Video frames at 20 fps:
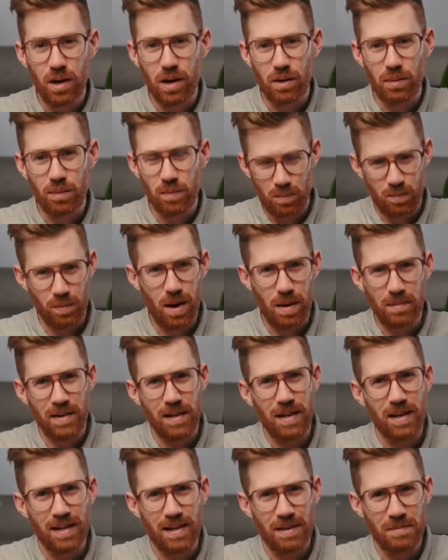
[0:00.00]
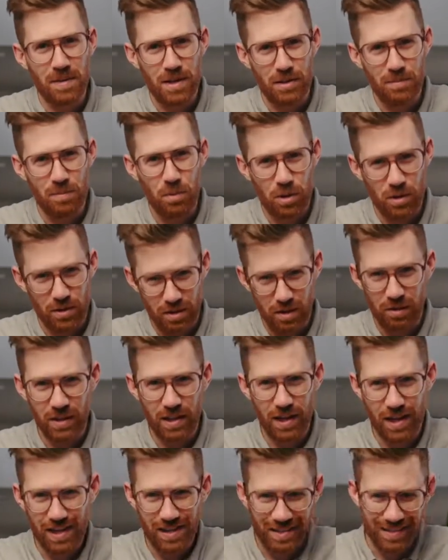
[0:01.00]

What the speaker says: are probably editing much more slowly.